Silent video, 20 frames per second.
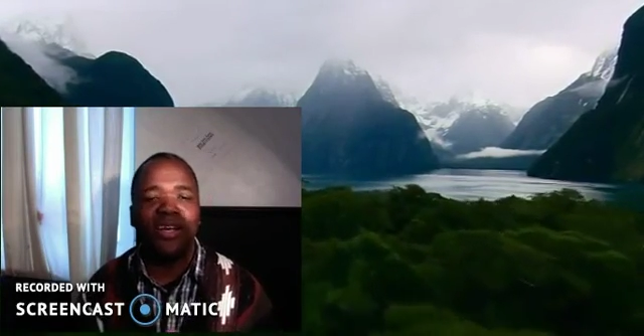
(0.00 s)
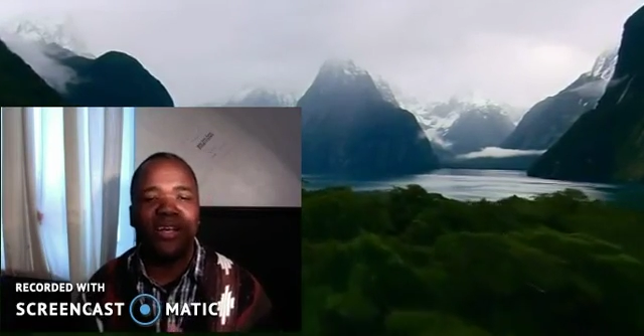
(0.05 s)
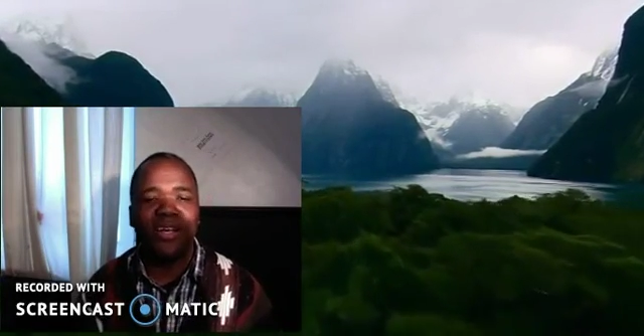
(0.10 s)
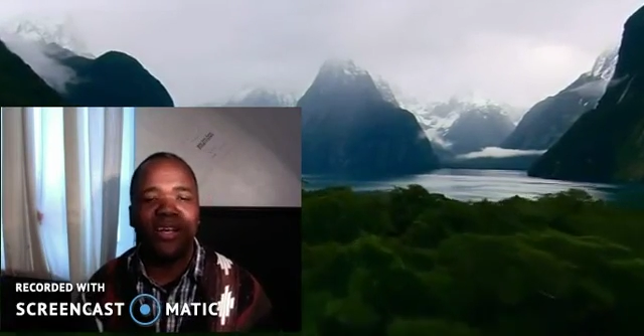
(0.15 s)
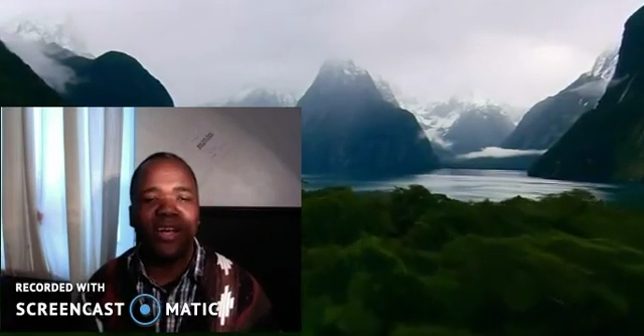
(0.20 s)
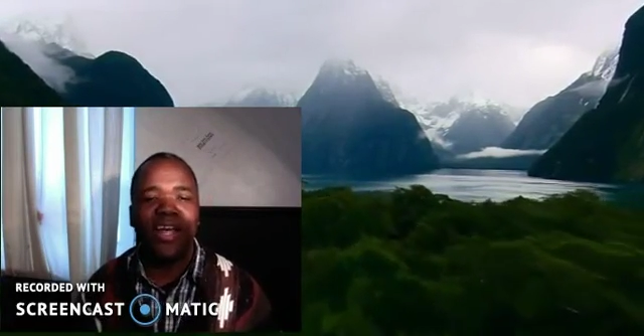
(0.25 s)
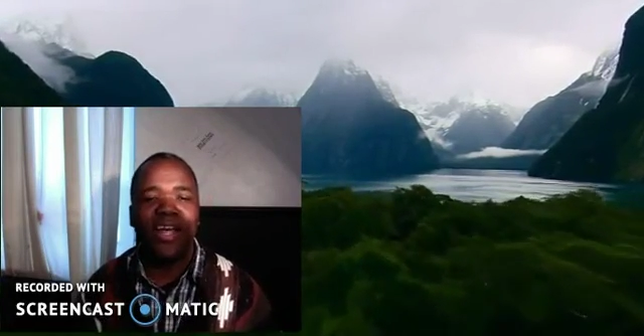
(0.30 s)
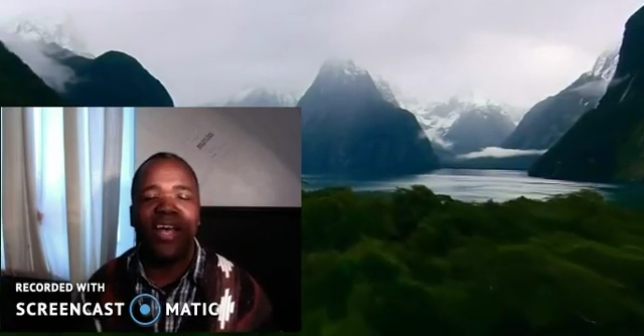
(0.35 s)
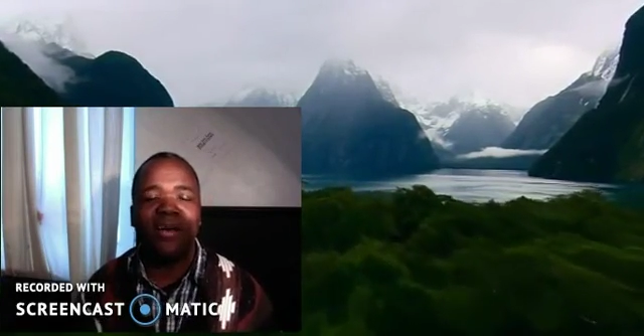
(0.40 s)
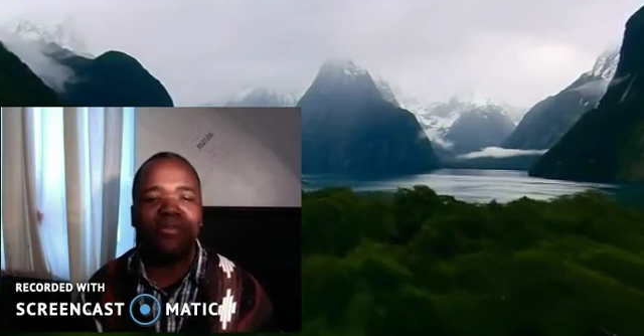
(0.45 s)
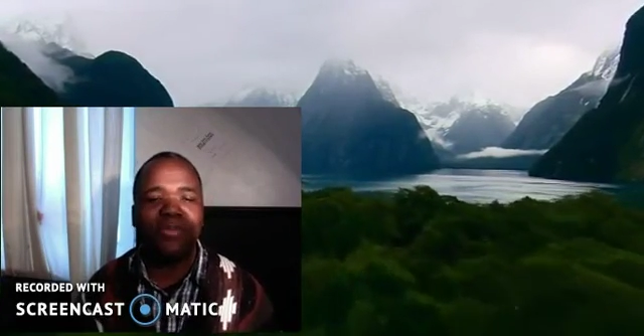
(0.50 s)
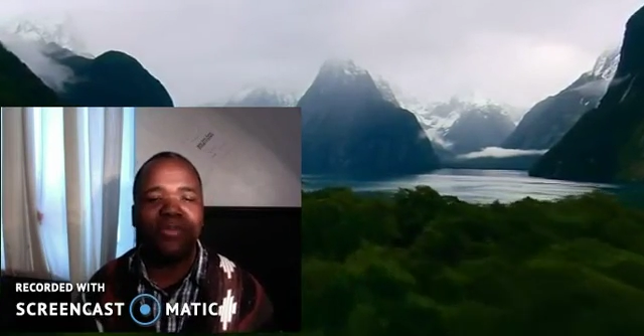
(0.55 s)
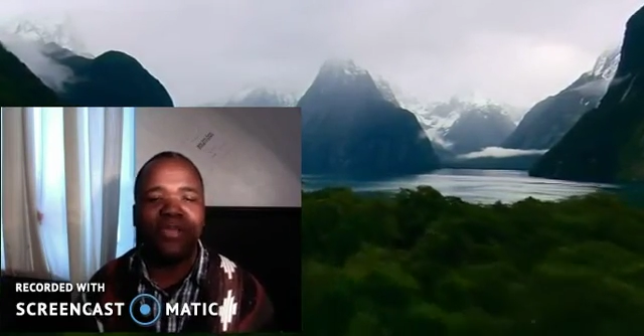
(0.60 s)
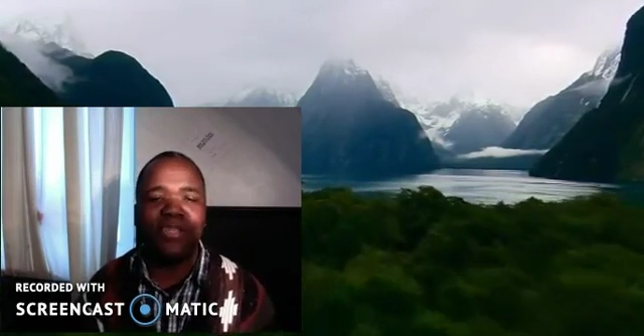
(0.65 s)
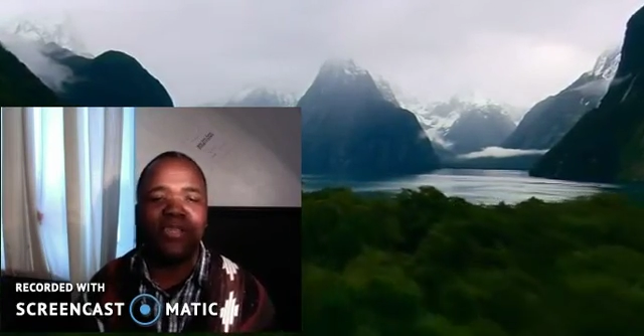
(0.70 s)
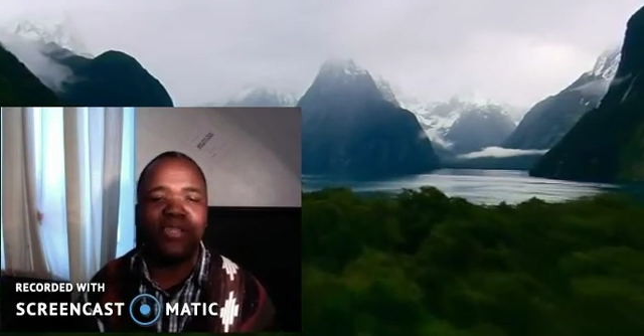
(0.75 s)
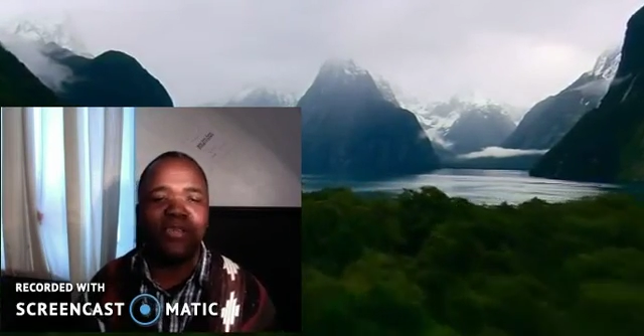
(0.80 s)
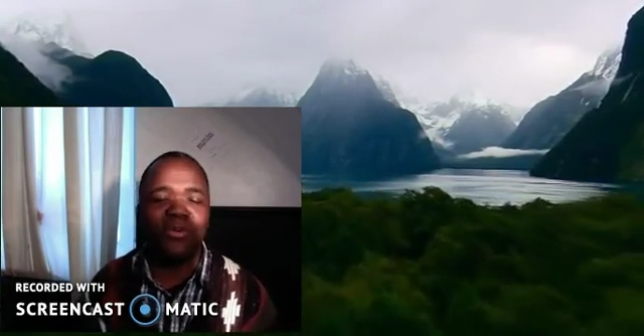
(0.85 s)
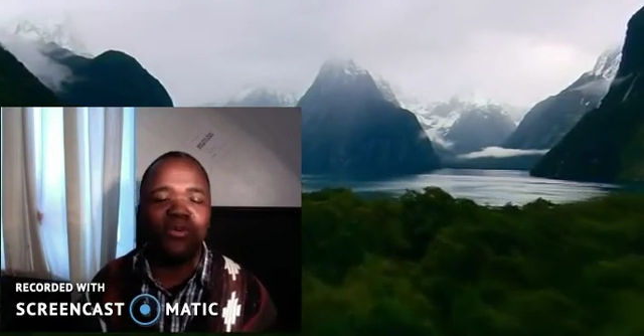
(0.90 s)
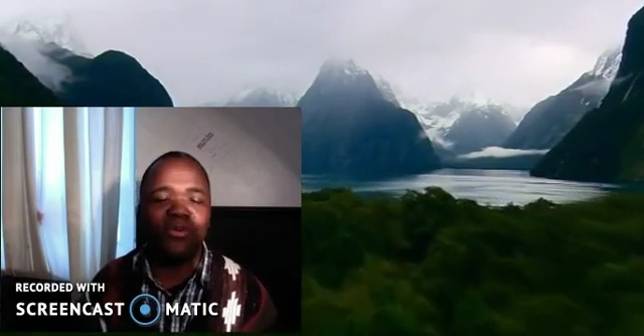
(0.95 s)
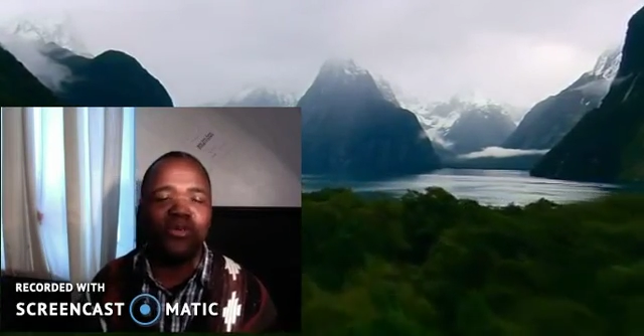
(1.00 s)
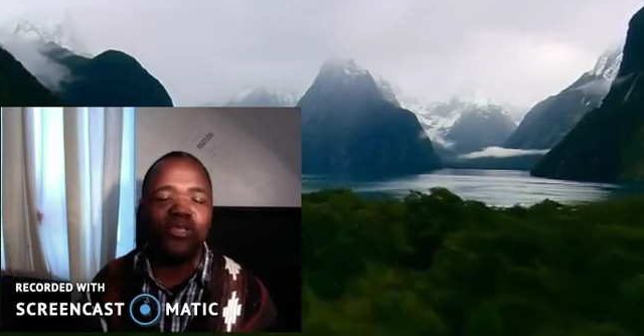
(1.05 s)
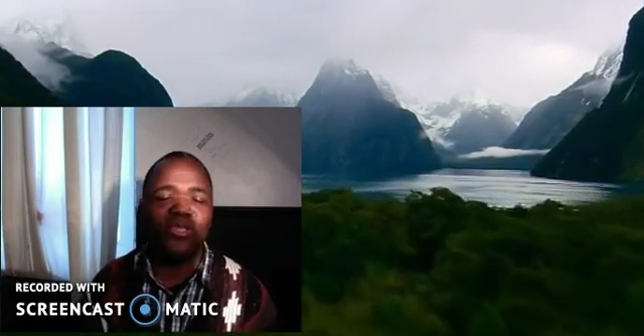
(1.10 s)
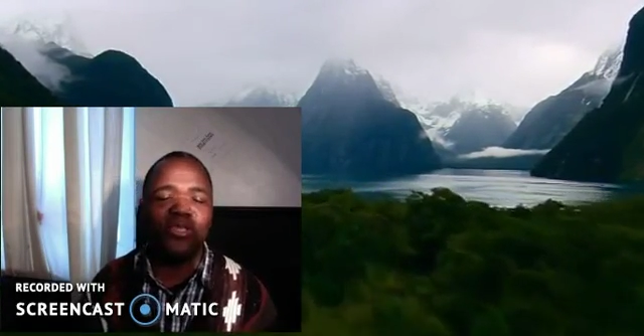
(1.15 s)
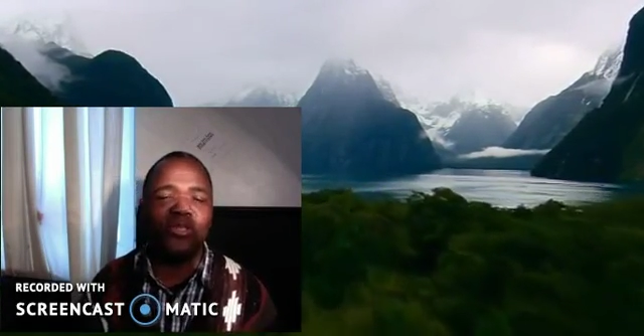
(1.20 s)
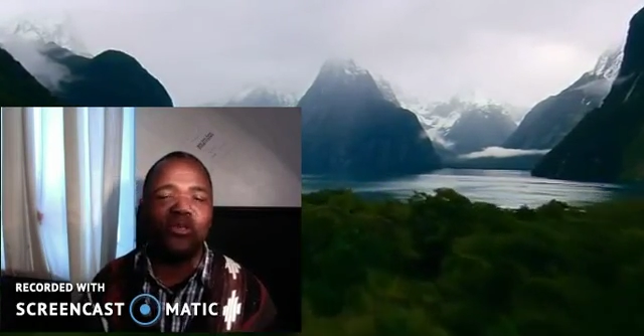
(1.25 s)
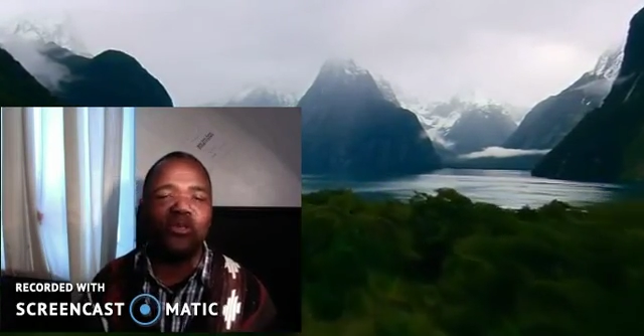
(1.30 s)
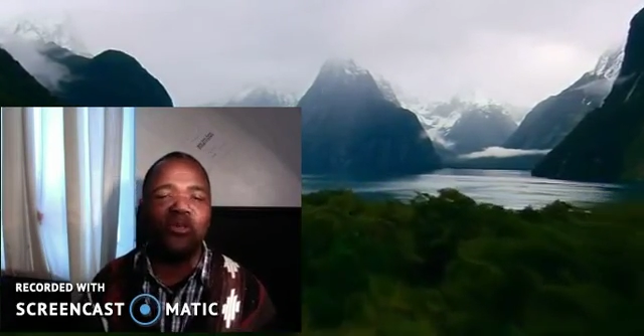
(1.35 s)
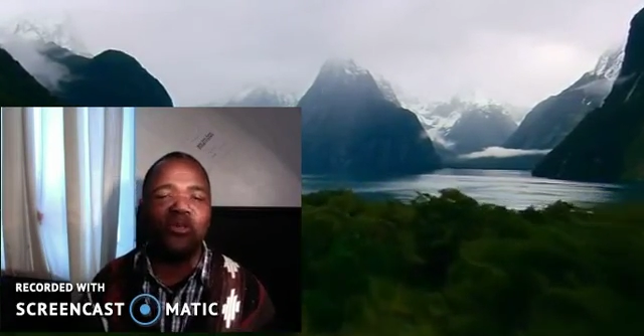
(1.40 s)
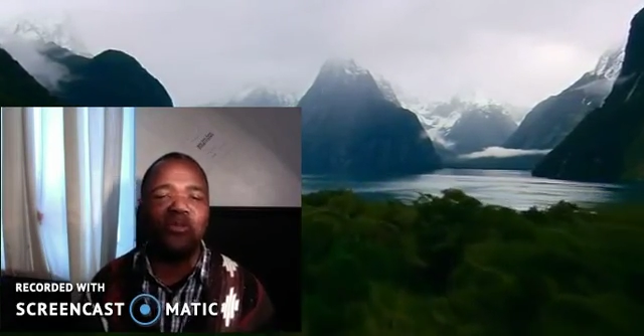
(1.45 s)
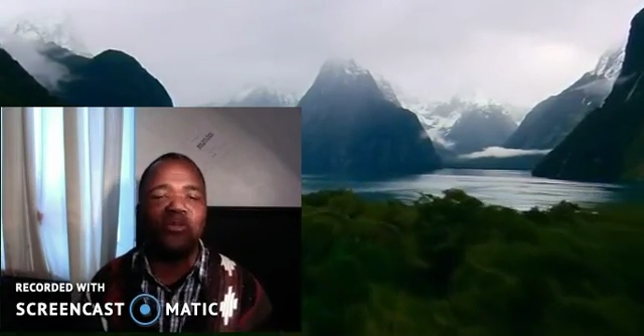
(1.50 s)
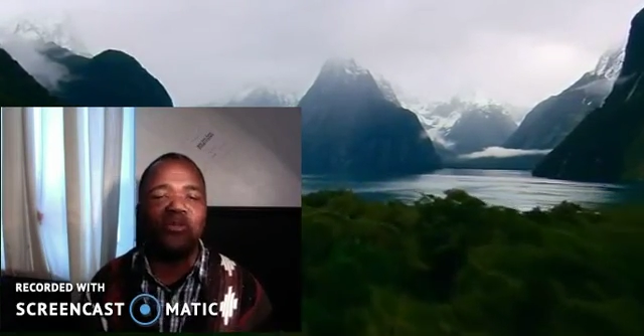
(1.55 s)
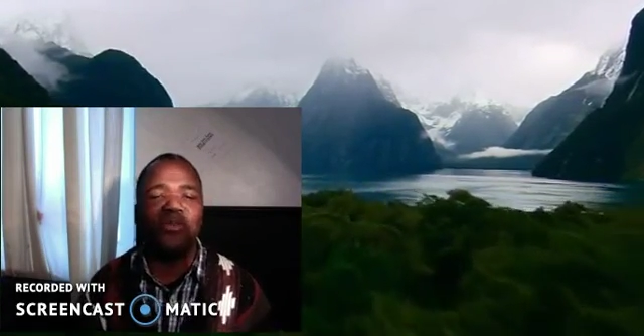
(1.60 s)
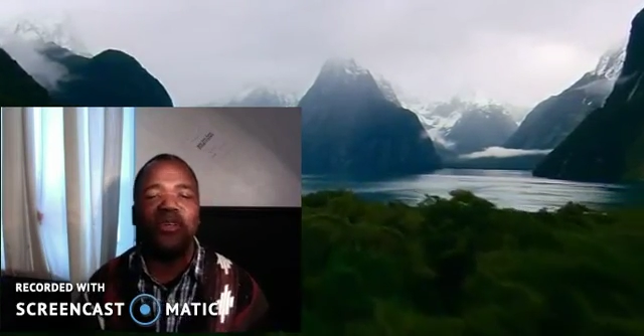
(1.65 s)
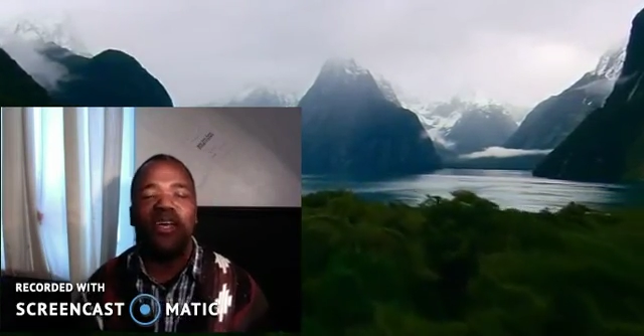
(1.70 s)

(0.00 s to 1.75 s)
grab the audio,